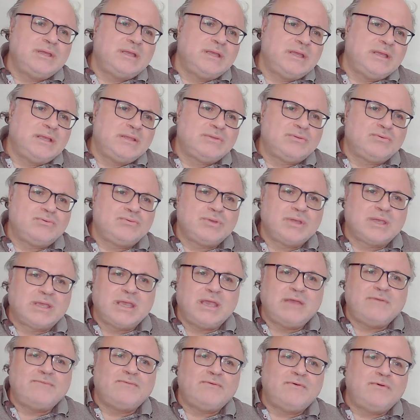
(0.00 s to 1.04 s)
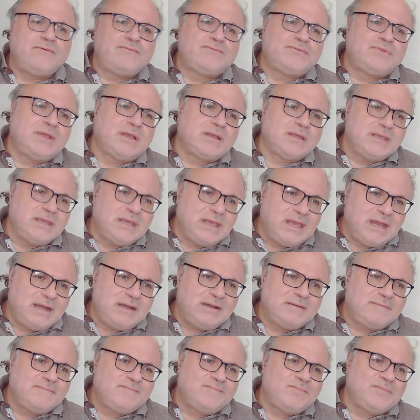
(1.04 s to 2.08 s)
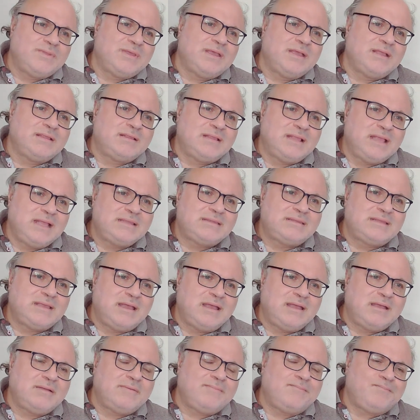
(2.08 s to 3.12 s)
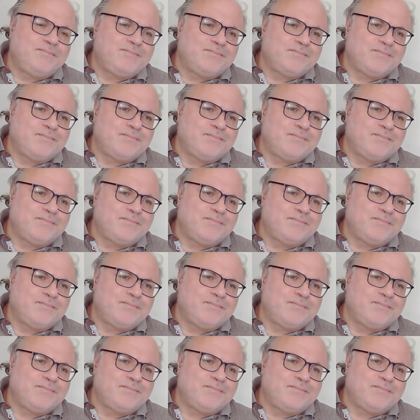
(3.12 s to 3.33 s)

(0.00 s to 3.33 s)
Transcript: and to the cave of Tariel, and later